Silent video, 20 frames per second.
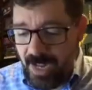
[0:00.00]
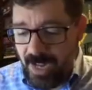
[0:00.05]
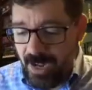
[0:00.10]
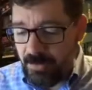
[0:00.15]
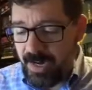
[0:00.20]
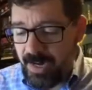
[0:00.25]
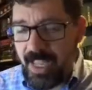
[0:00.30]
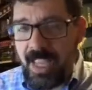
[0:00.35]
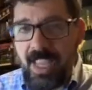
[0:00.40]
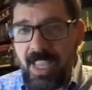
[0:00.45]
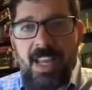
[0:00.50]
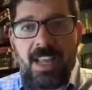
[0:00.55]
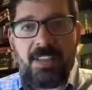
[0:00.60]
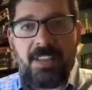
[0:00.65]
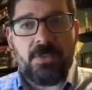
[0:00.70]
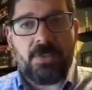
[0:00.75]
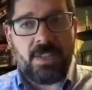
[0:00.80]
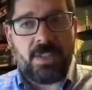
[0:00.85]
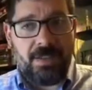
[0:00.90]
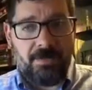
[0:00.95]
Now, when I hit
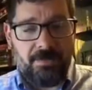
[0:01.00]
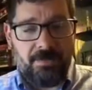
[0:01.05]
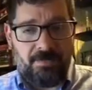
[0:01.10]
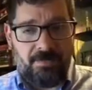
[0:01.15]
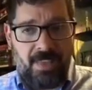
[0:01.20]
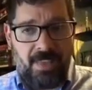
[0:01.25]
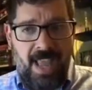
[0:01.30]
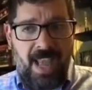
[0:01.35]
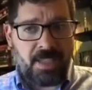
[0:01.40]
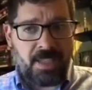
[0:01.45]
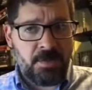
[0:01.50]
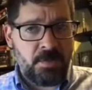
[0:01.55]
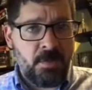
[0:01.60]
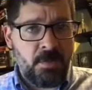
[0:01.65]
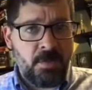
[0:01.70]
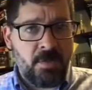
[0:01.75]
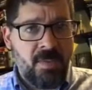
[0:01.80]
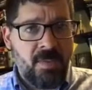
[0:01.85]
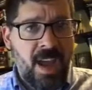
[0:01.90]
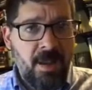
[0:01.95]
enter, it asks me to
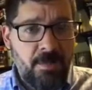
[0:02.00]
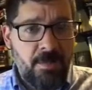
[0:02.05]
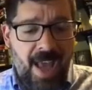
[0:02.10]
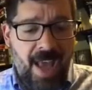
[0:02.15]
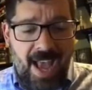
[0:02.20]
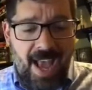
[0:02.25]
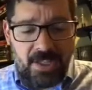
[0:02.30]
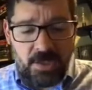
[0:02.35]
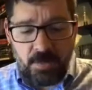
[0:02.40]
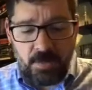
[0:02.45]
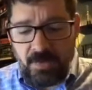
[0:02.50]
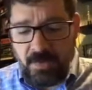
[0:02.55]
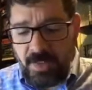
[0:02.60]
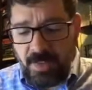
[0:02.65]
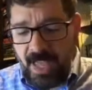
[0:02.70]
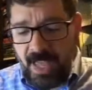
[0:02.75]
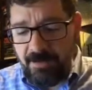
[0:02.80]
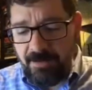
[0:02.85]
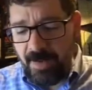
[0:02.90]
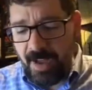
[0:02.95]
provide a password for
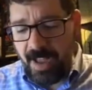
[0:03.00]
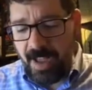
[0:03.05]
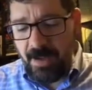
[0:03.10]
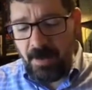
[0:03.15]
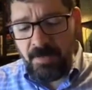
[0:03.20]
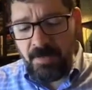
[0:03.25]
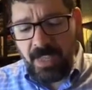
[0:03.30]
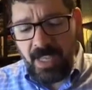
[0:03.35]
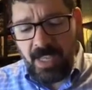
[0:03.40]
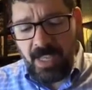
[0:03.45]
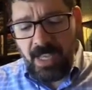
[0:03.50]
that file.